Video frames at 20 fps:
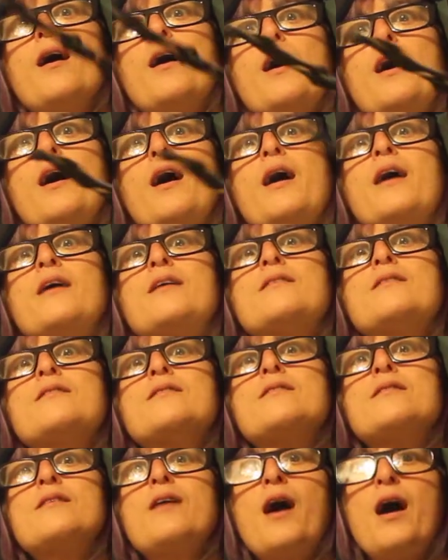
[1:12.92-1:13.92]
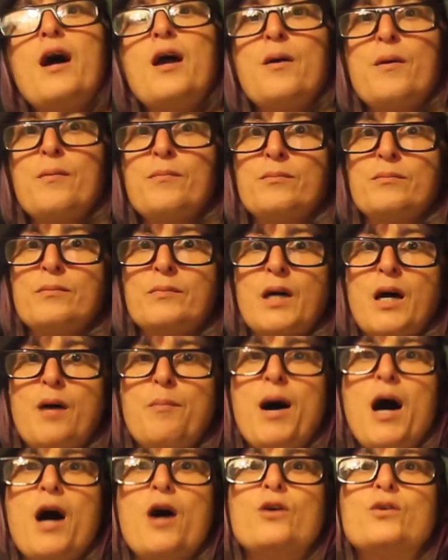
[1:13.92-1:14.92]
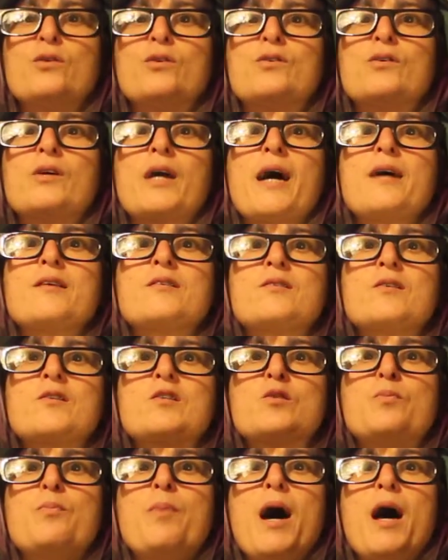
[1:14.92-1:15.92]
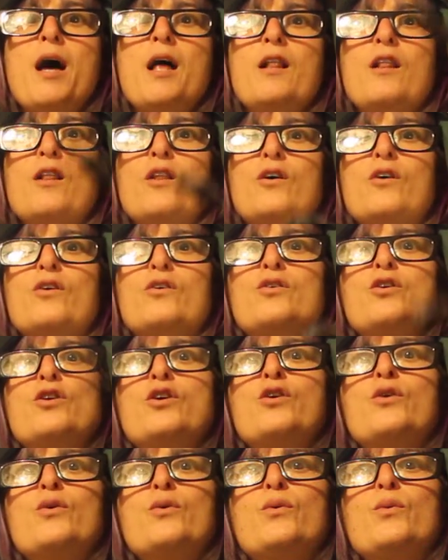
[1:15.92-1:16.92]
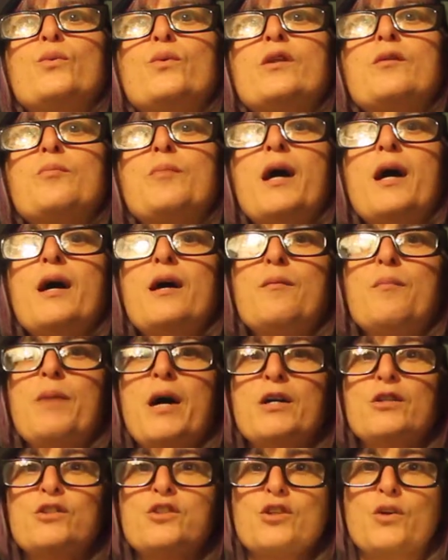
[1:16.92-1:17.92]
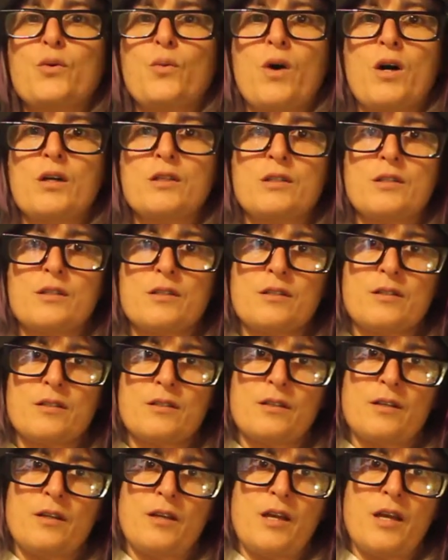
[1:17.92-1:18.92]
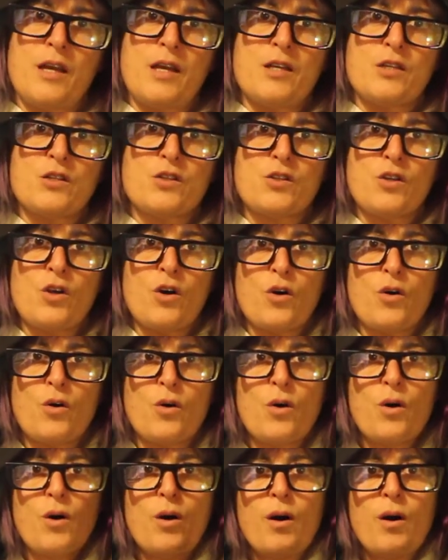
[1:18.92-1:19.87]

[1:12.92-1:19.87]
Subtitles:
and I am about to cast a spell on you with my magic wand. So,